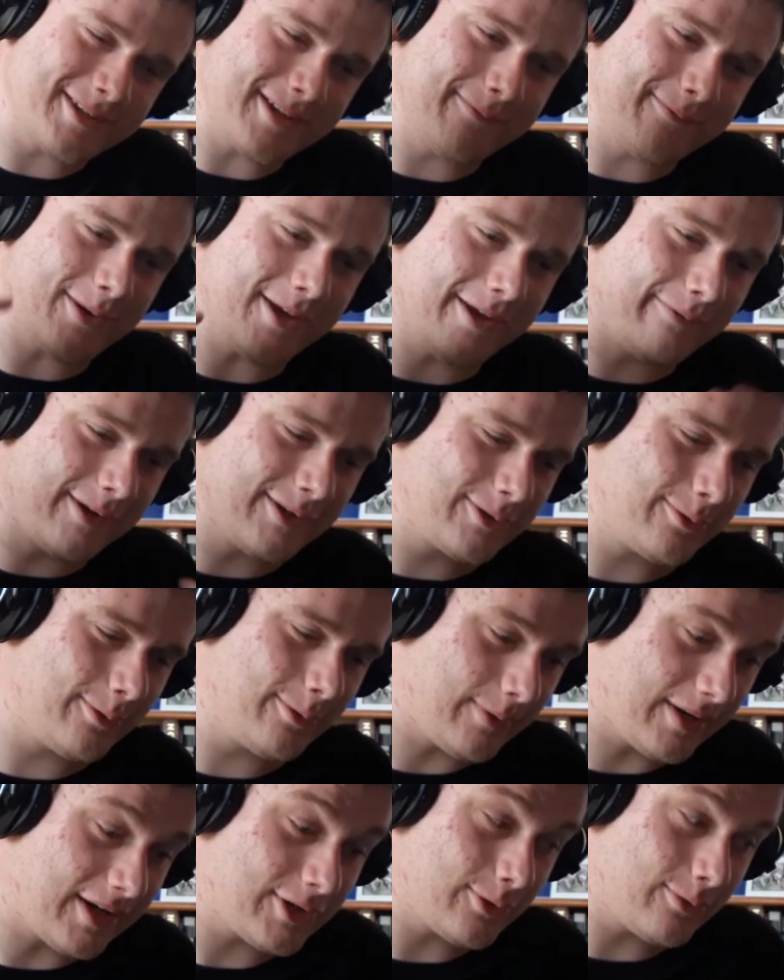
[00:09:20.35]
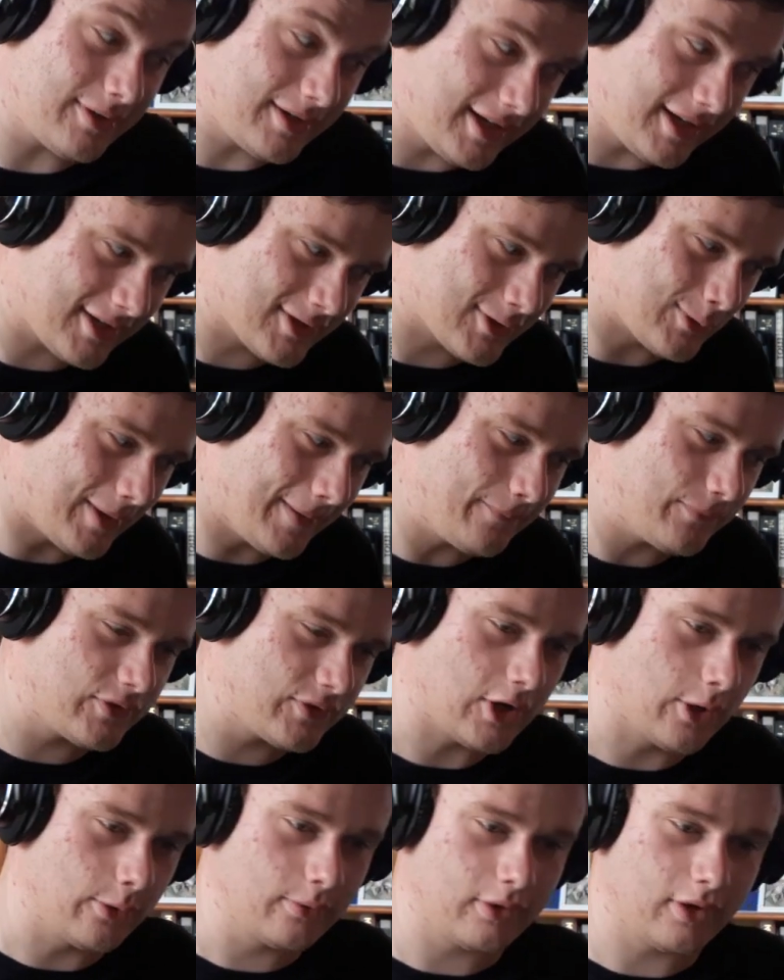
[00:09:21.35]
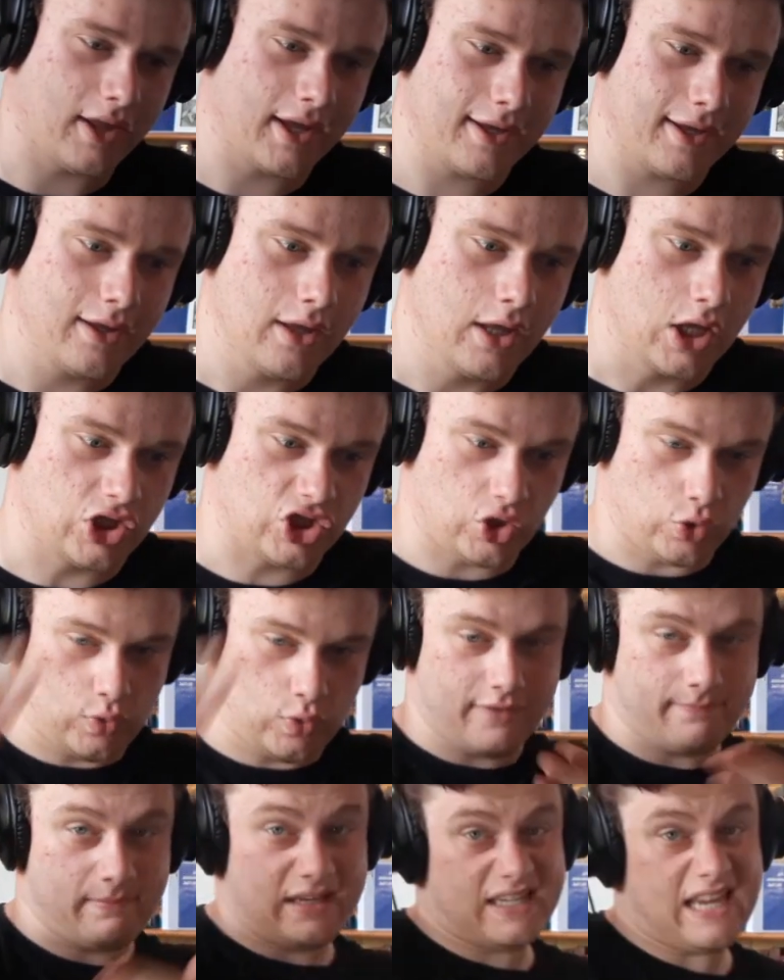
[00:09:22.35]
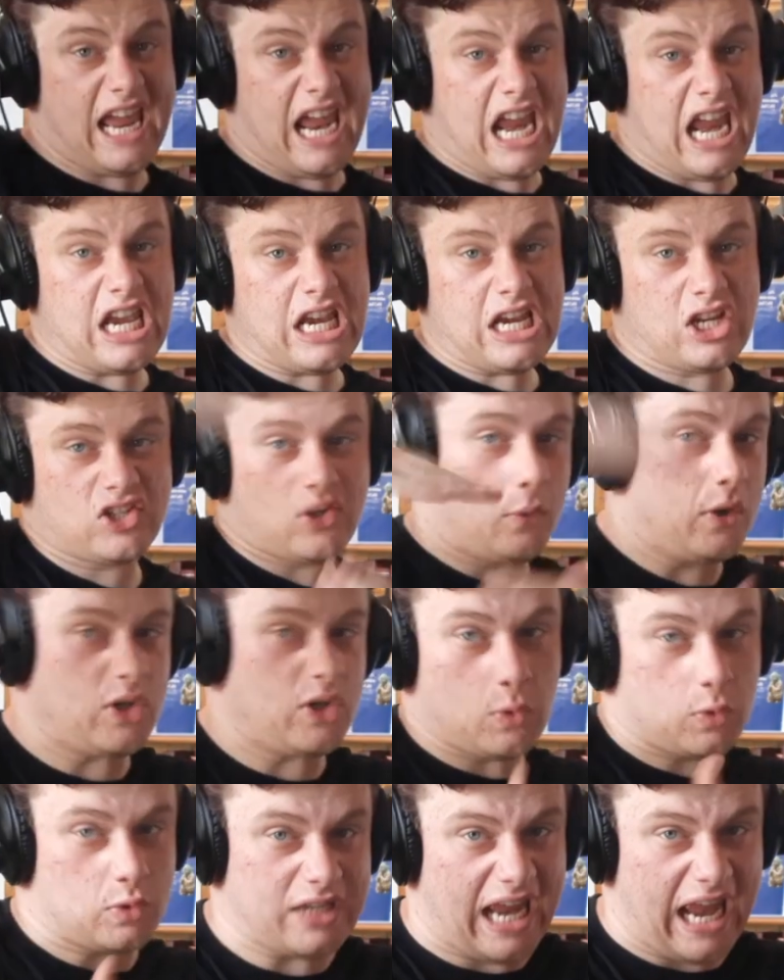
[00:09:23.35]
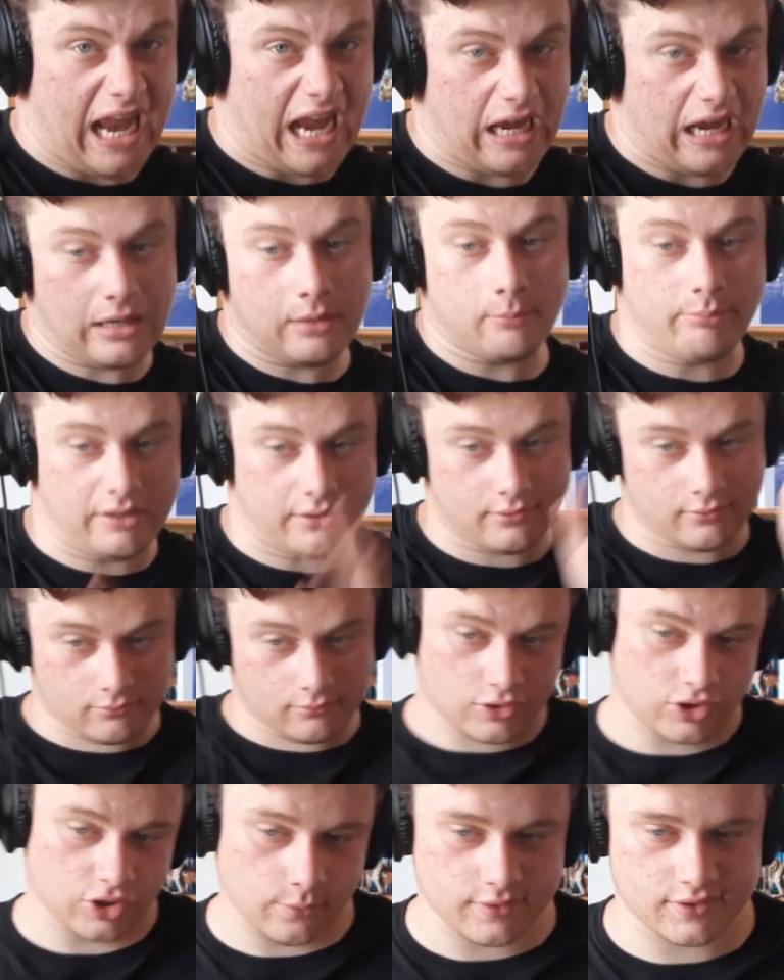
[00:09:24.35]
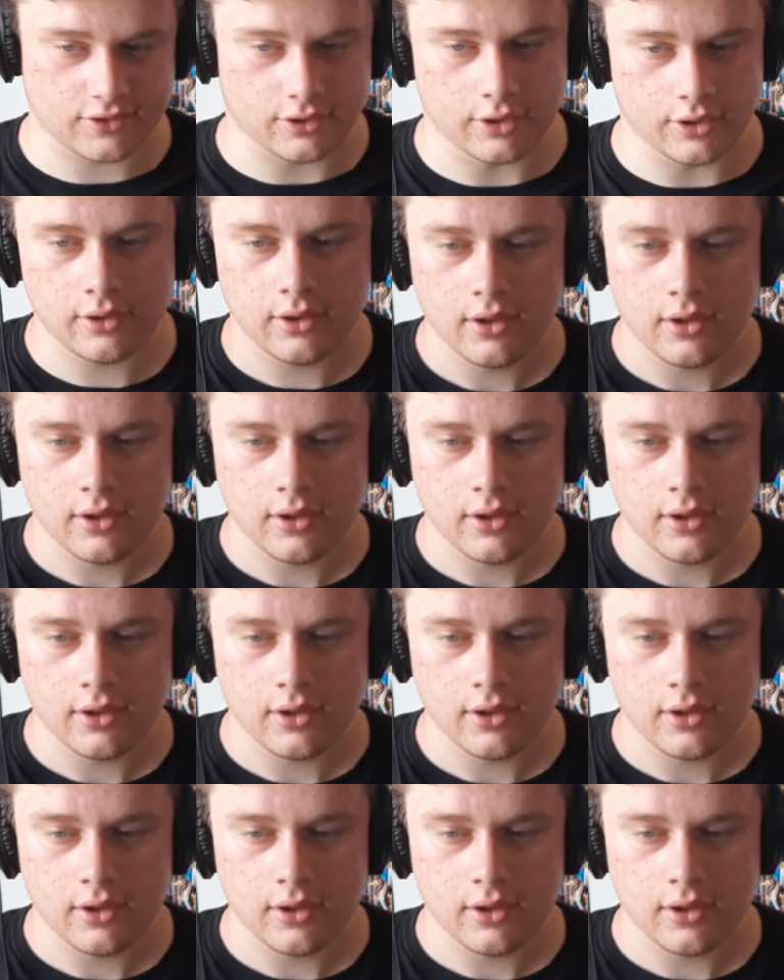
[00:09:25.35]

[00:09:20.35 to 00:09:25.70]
If I do it, when I do the next one, don't give me 10, because I won't do all 10, but 2 is good.